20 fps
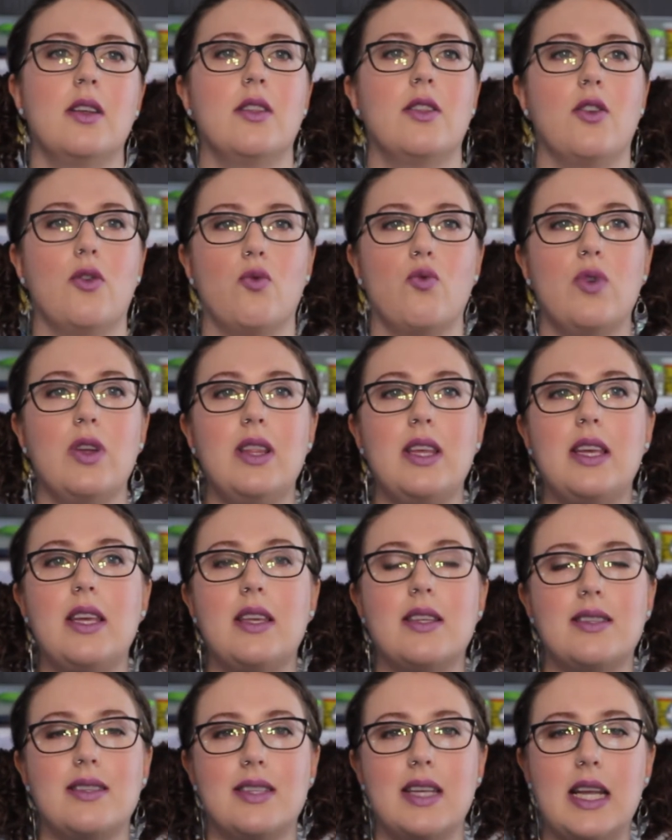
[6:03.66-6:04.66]
They're
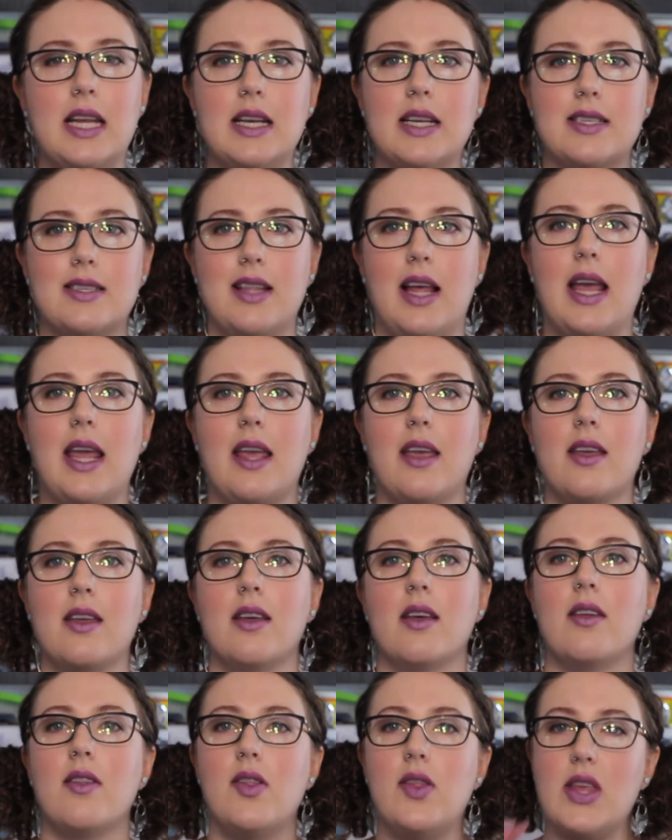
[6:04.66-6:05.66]
really seen as like
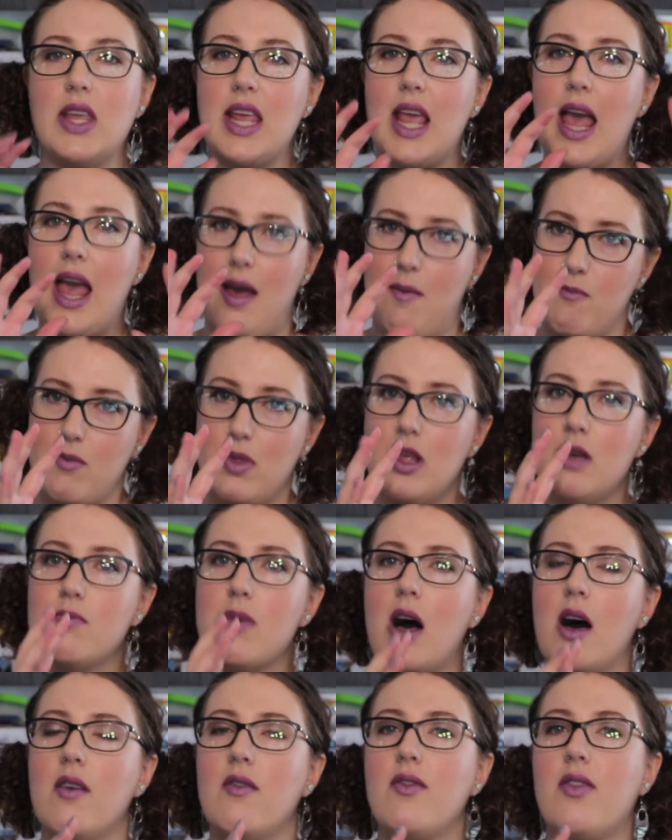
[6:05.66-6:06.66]
the
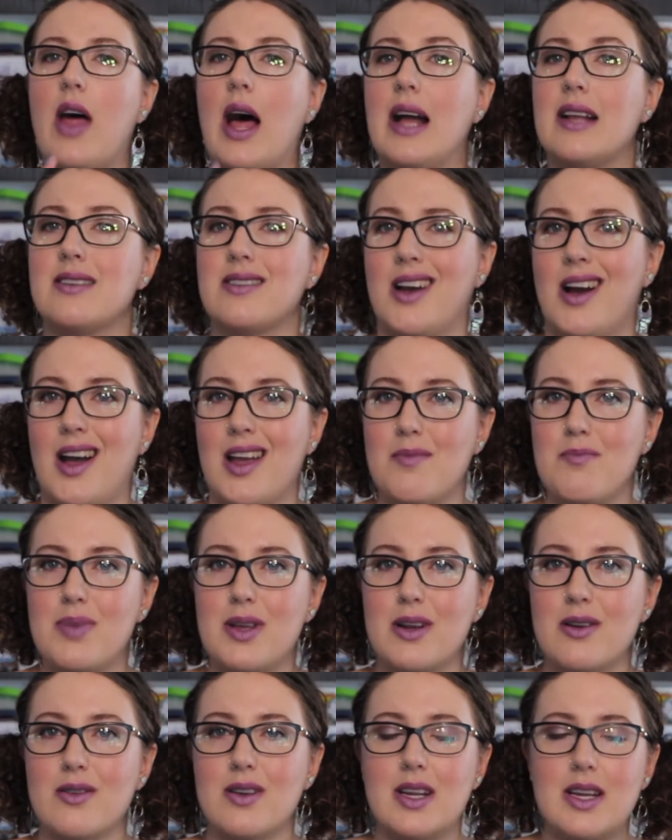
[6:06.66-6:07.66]
emblem of that time
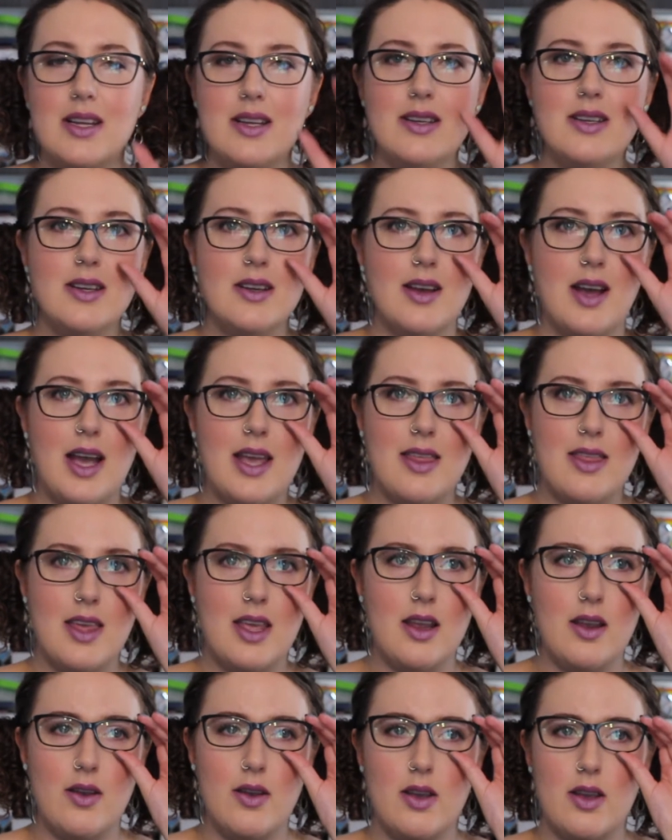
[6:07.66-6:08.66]
period, I
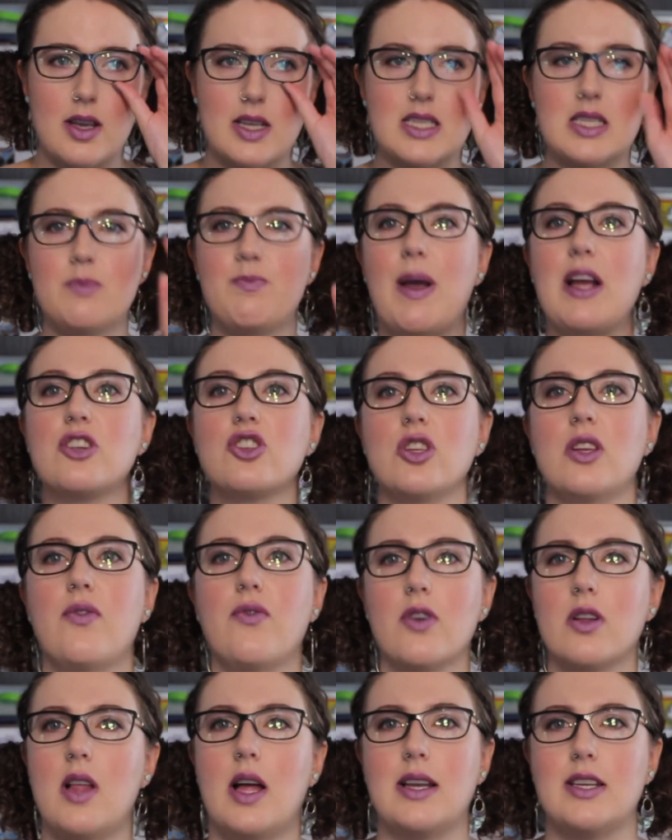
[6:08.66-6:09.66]
think, especially
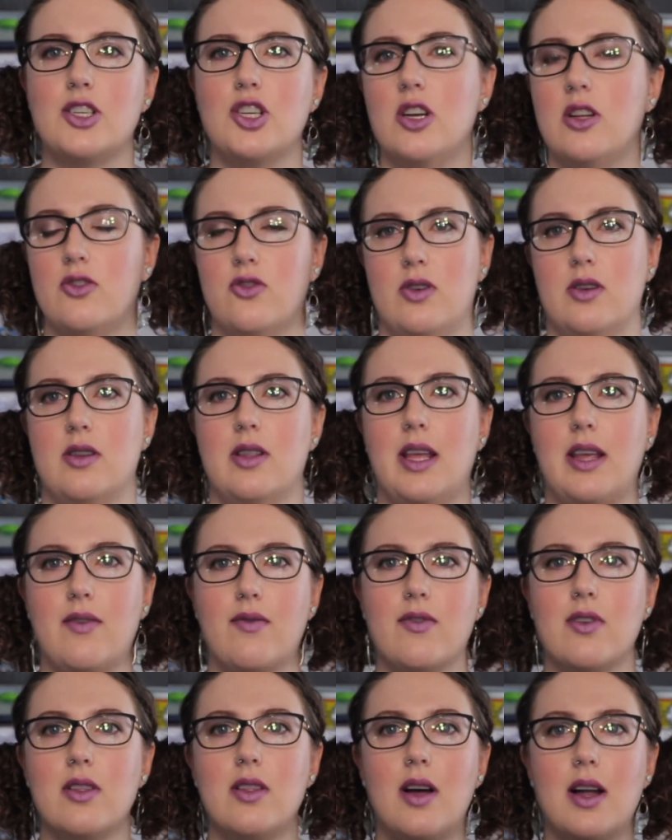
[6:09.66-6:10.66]
for a lot of children. Like
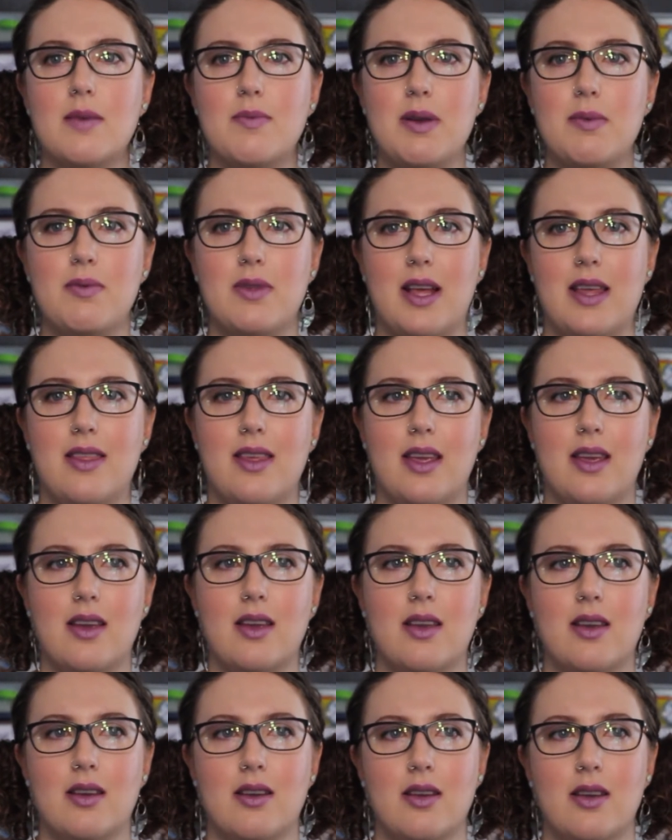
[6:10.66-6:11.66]
for a lot of people, I
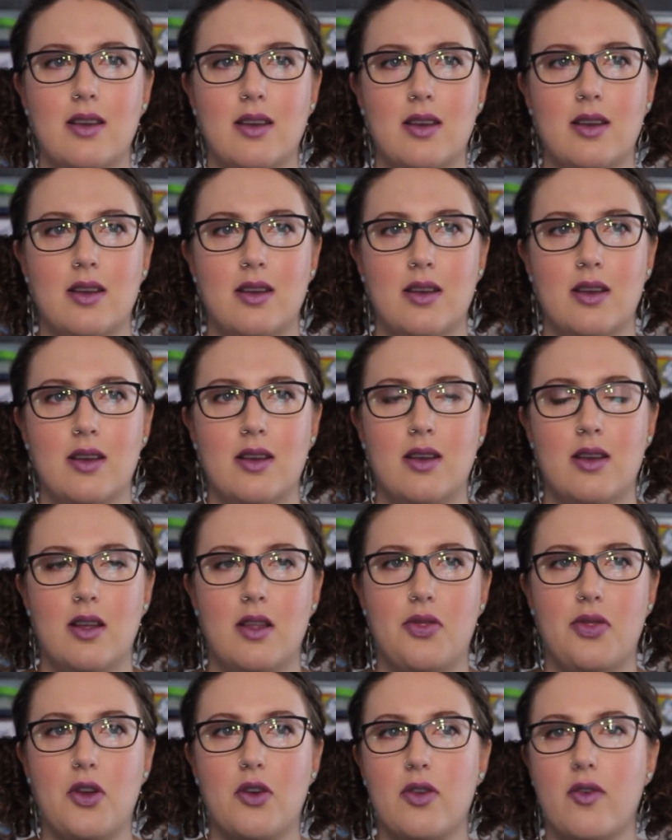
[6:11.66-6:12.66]
think
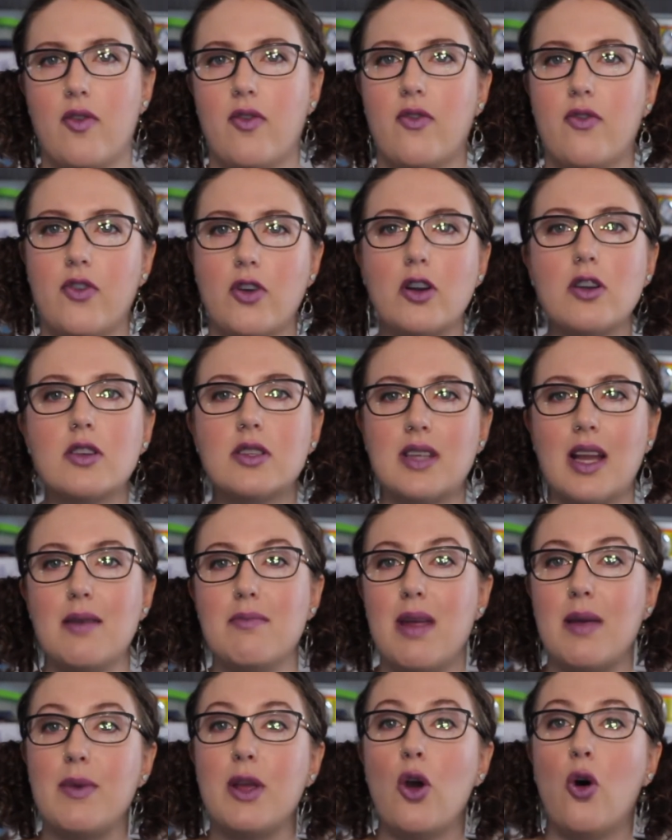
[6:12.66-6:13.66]
they're the first
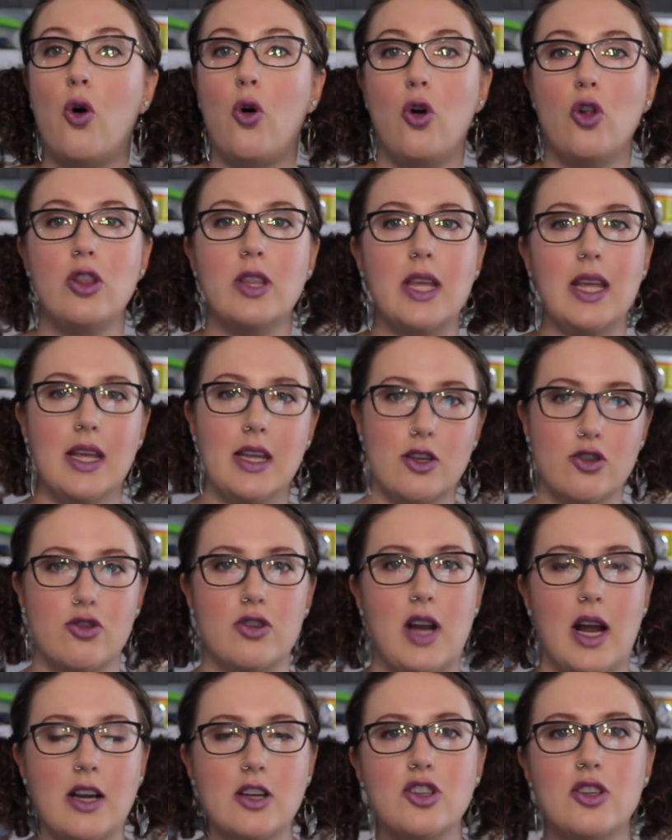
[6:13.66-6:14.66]
and maybe only
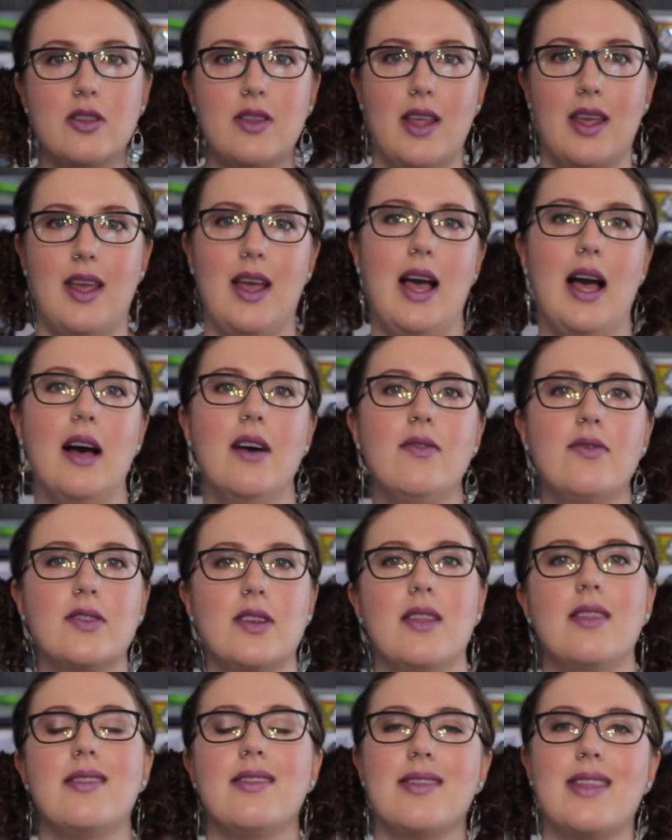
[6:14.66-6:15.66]
introduction they have
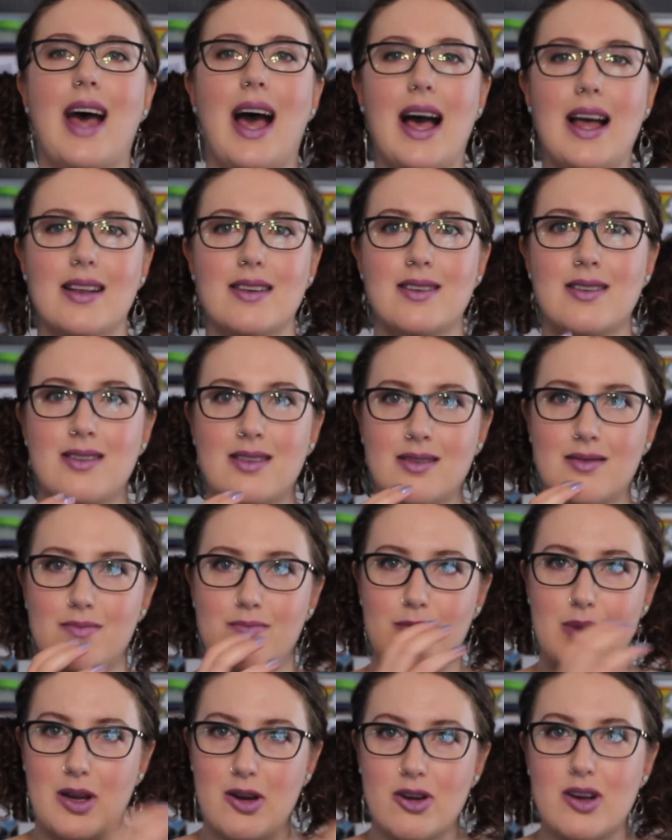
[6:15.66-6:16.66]
to that
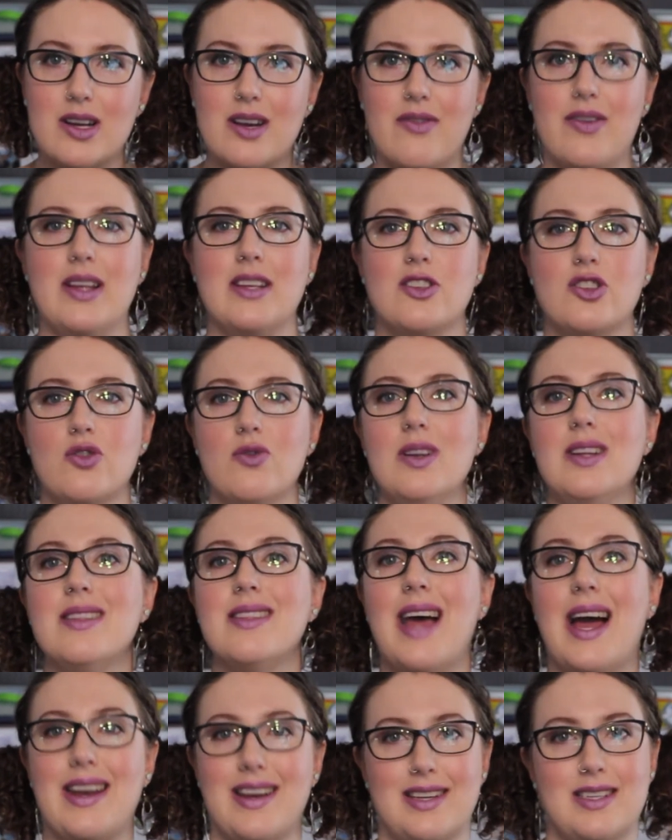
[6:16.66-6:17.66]
period of history
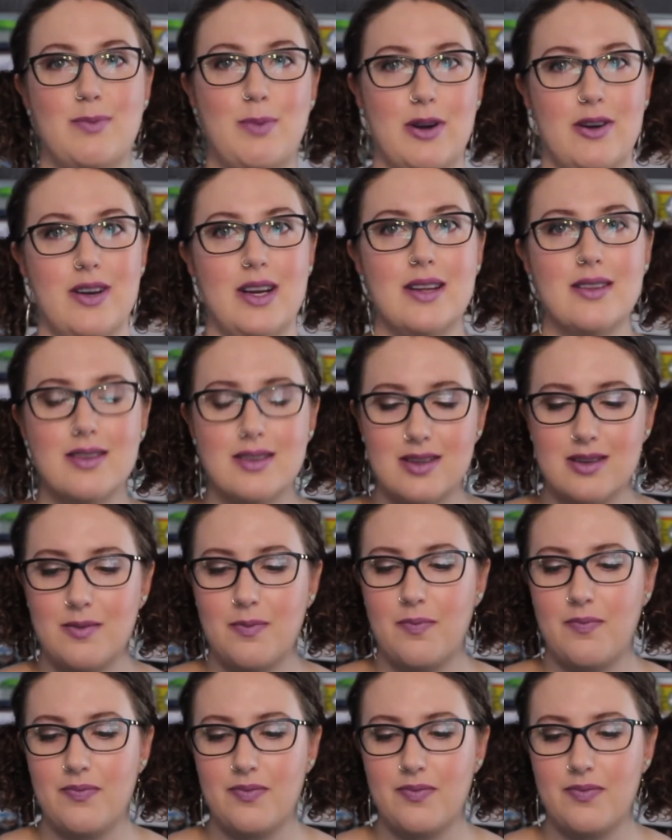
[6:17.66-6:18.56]
and that experience.